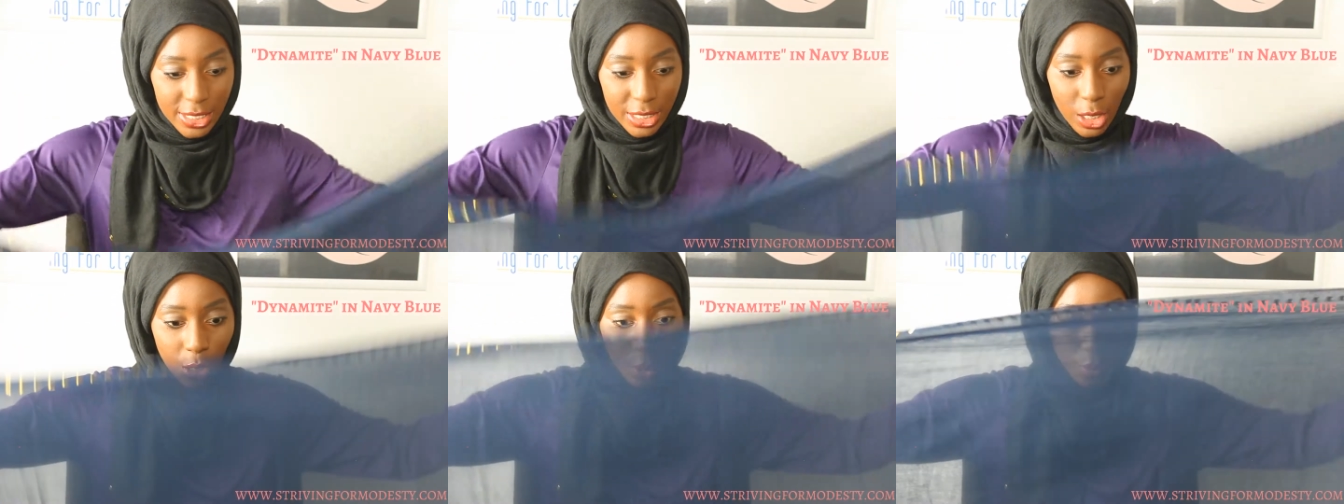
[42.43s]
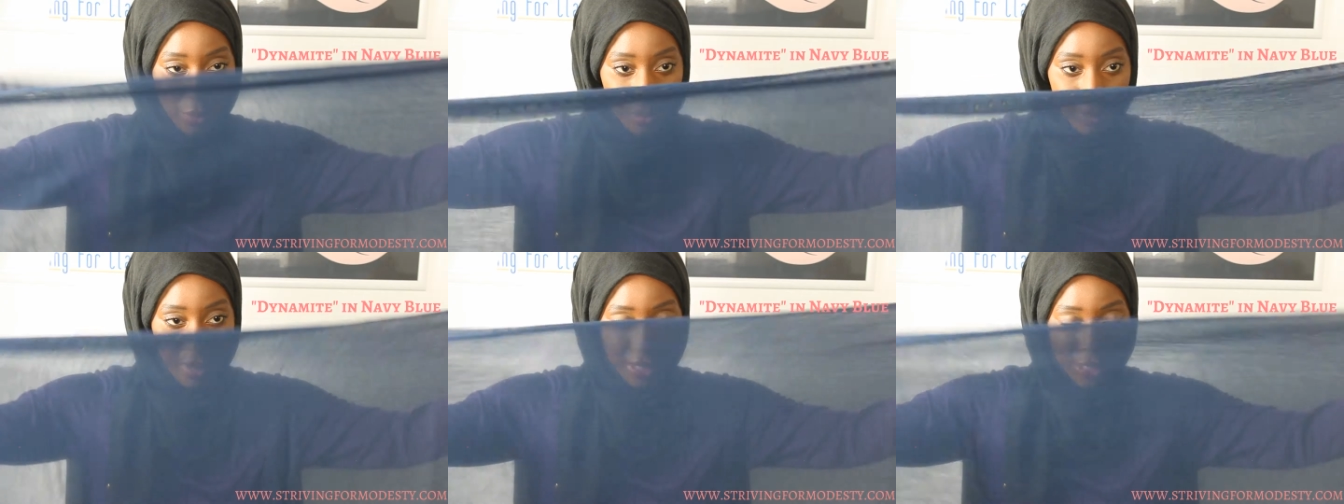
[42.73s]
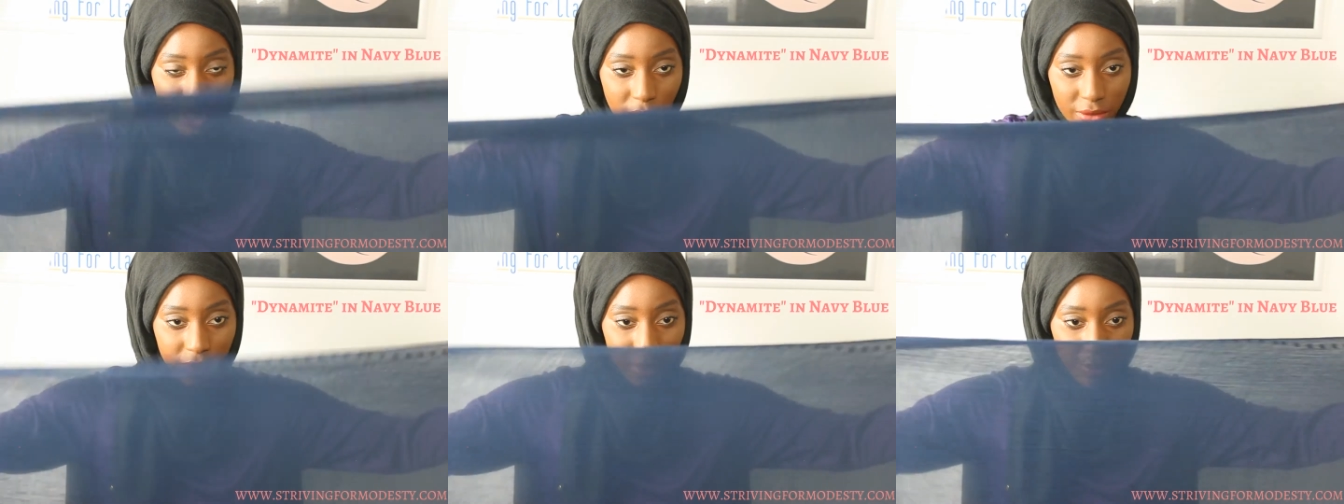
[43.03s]
so I open my
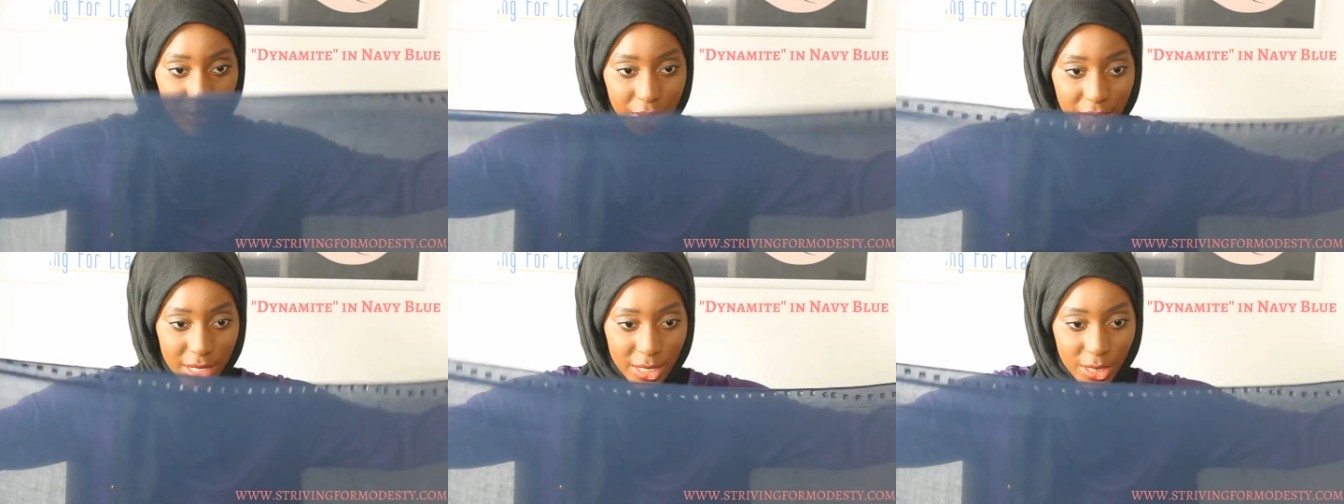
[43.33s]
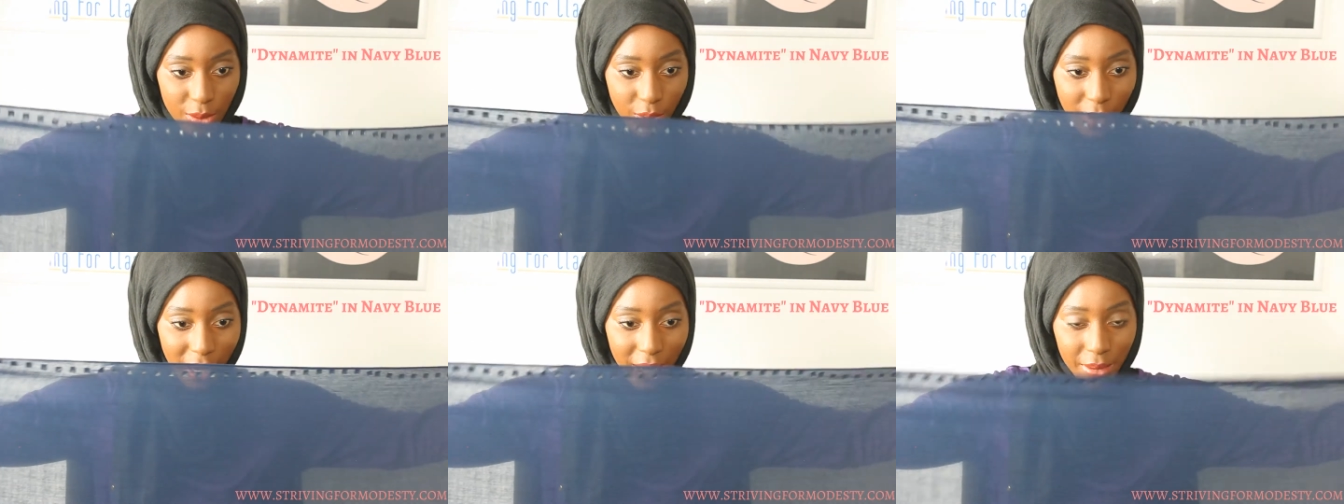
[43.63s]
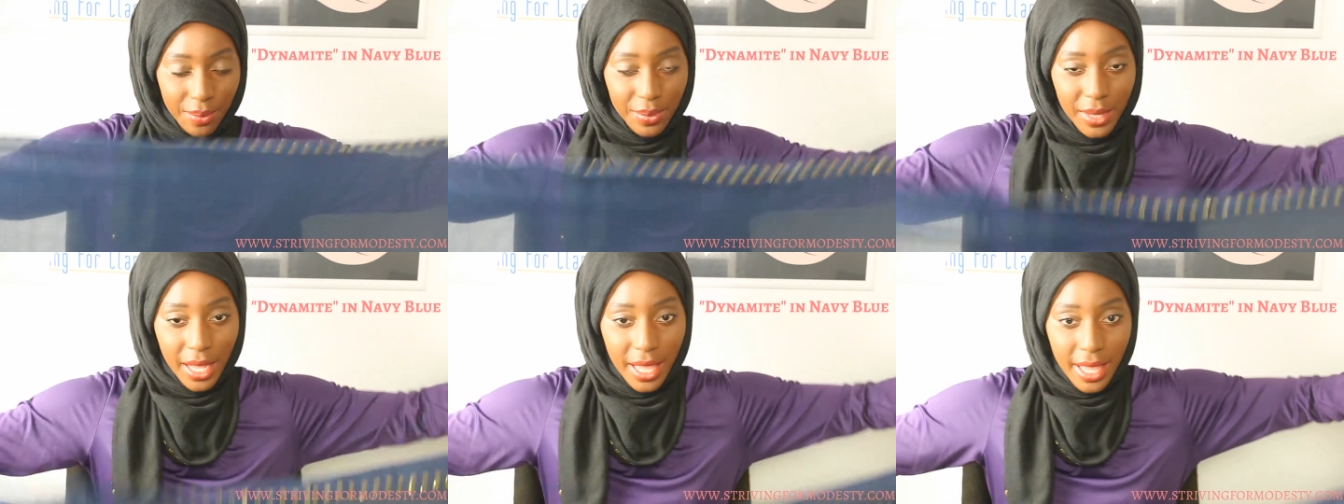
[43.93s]
scarf up this
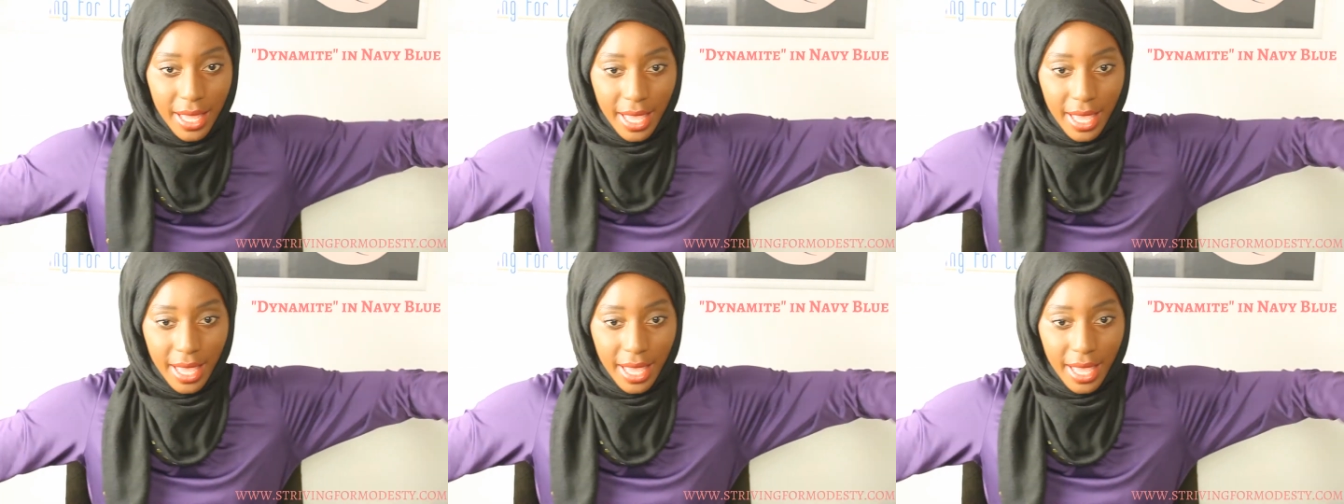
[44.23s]
way,